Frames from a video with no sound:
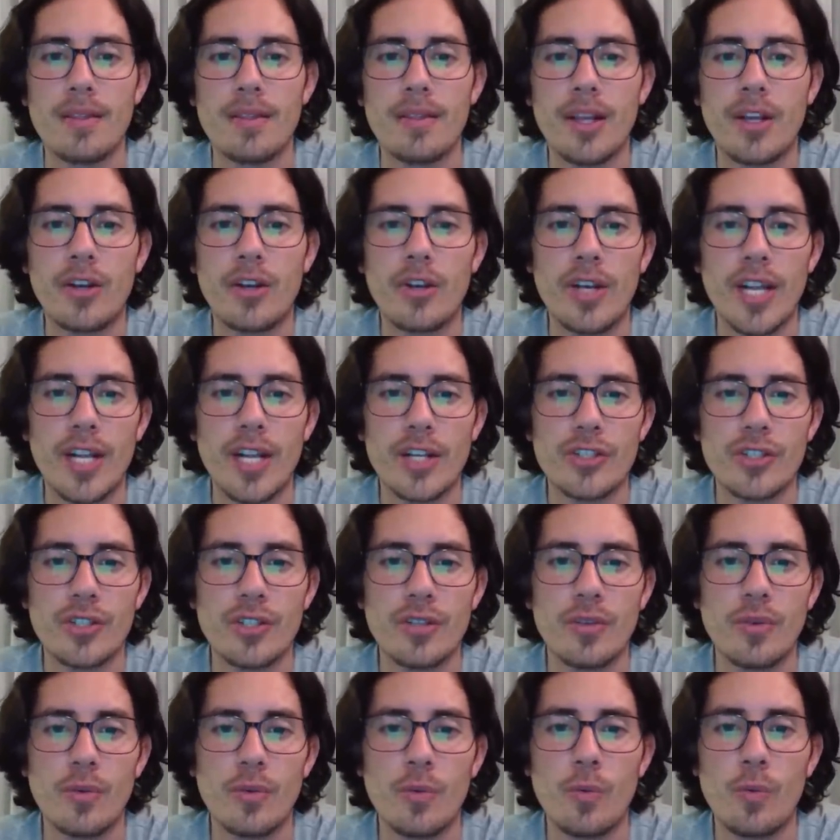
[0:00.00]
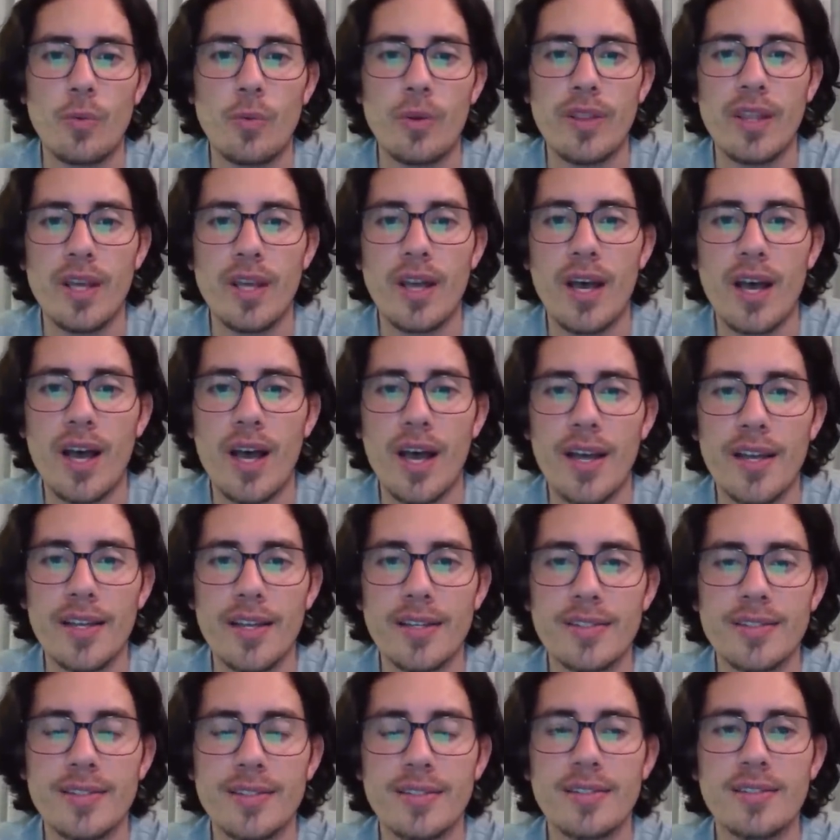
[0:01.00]
The connection with the
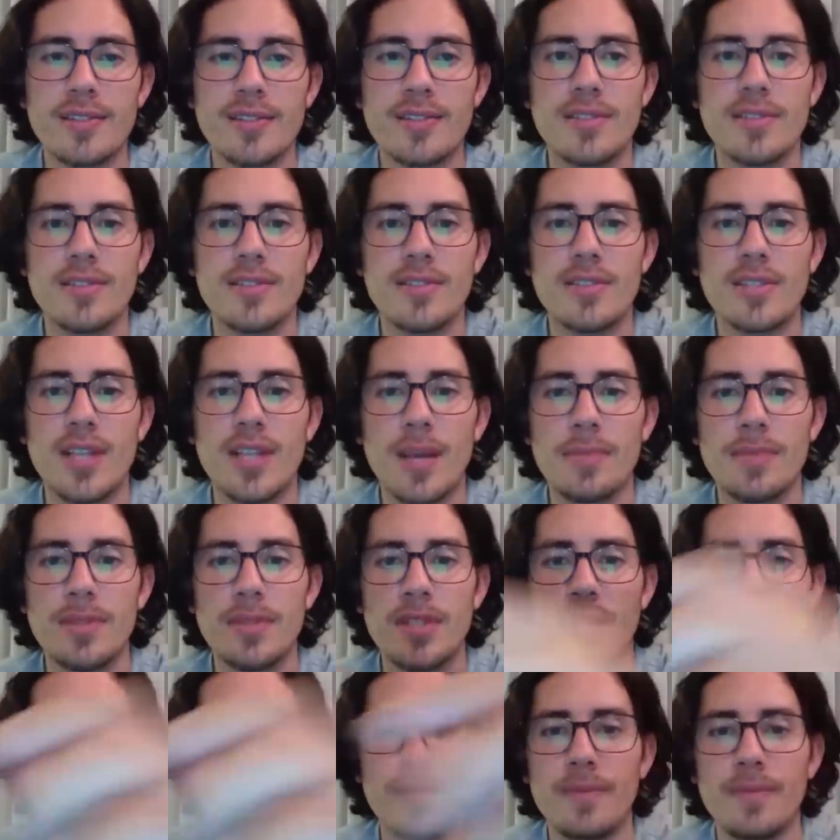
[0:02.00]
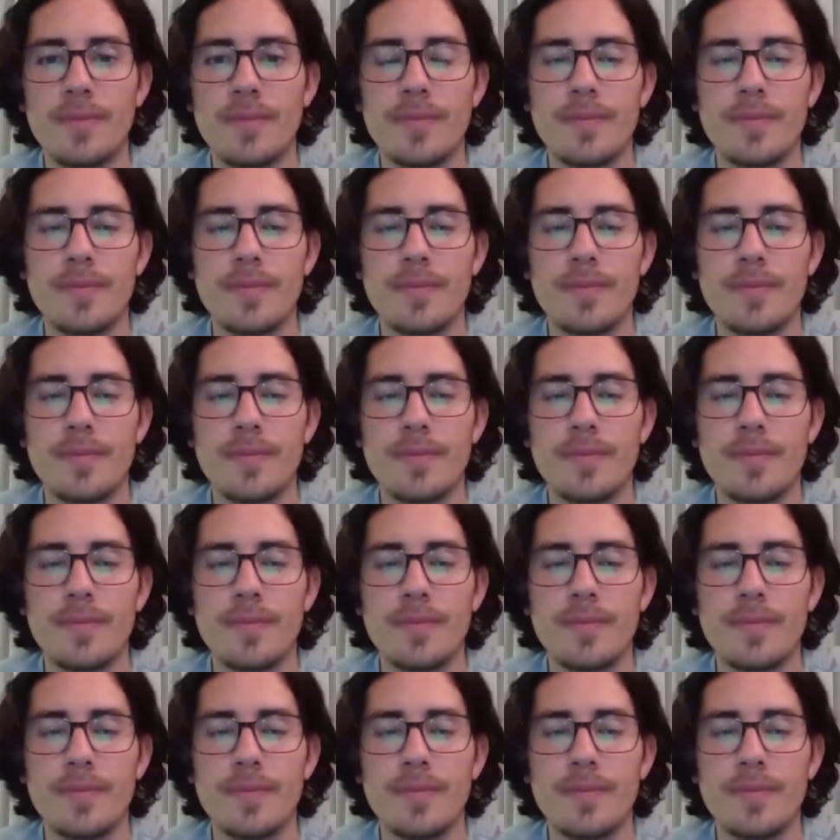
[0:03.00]
highest subtle.